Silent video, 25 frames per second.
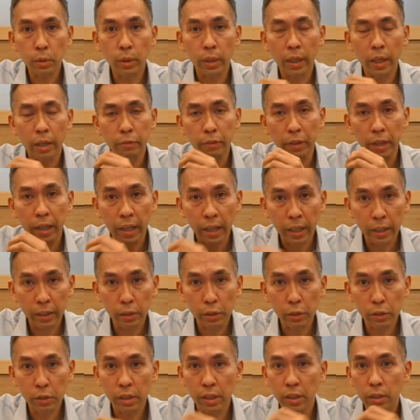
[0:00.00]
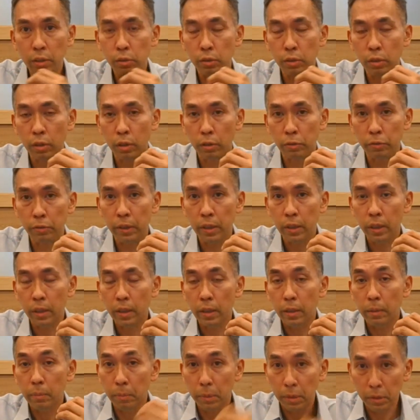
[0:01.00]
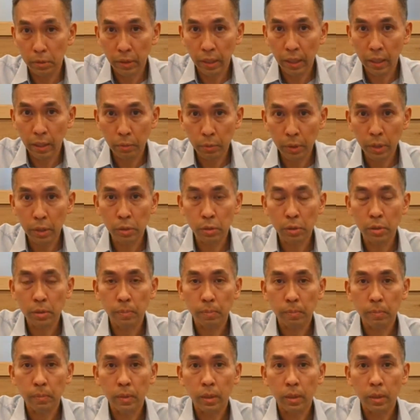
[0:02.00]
You have a higher chance of miscarriage.